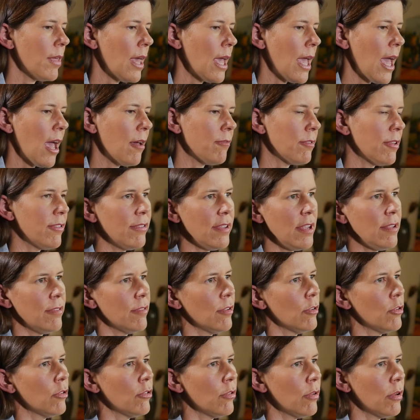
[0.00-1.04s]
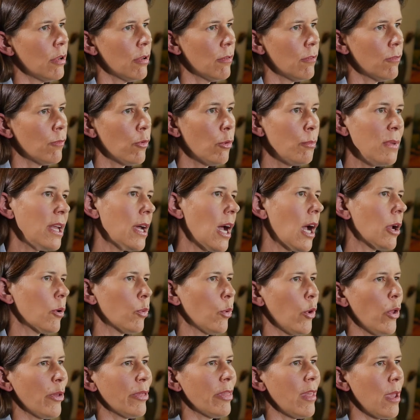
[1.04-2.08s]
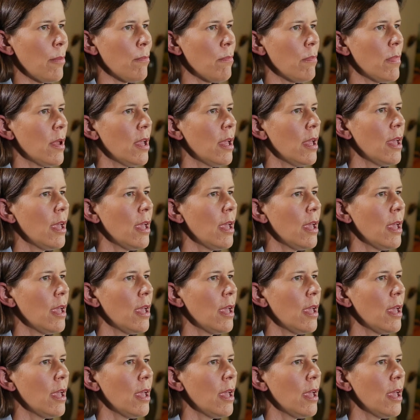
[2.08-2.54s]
They have a season for me to outwork them,